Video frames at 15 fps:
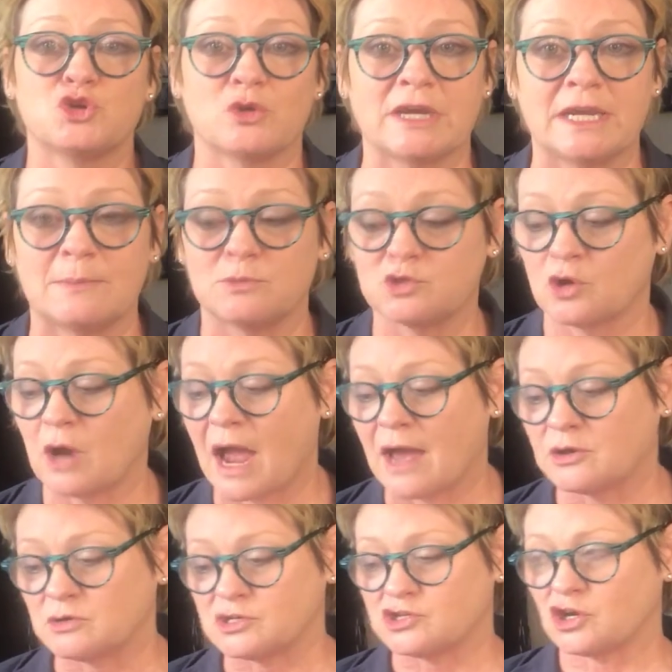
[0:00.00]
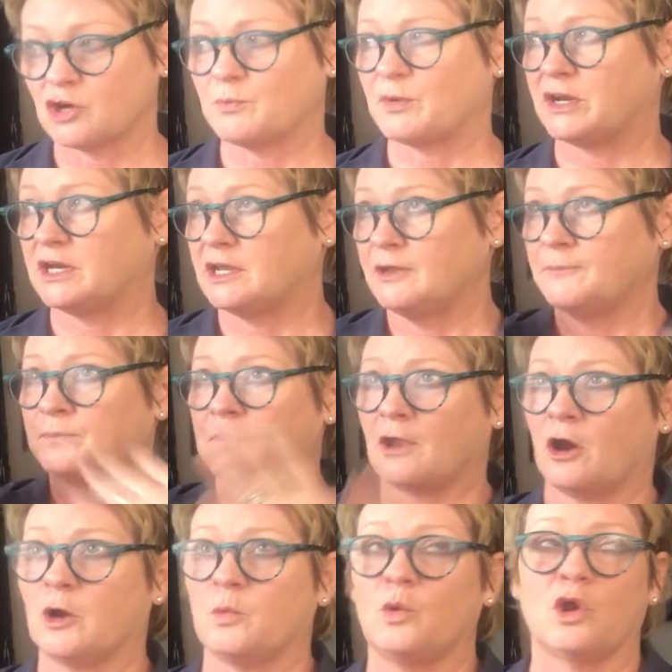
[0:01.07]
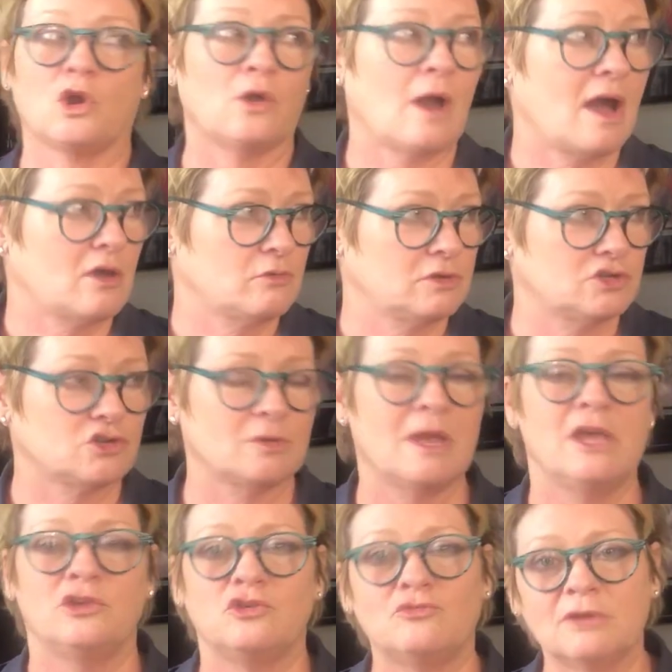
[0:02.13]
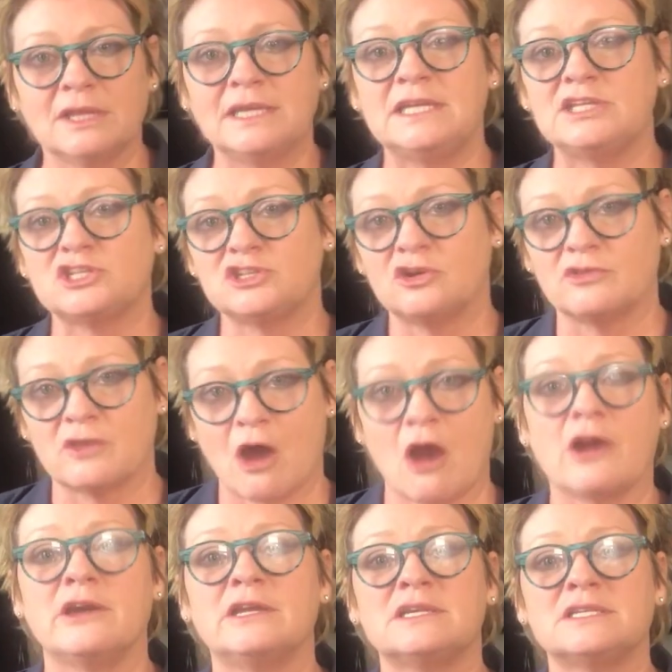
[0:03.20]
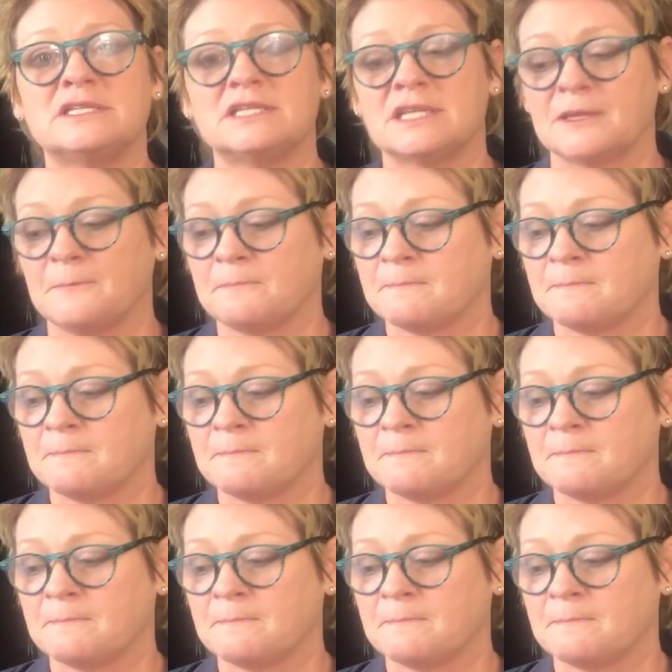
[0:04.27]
dreams or how to interpret artwork or how to interpret, you really need to know the artist.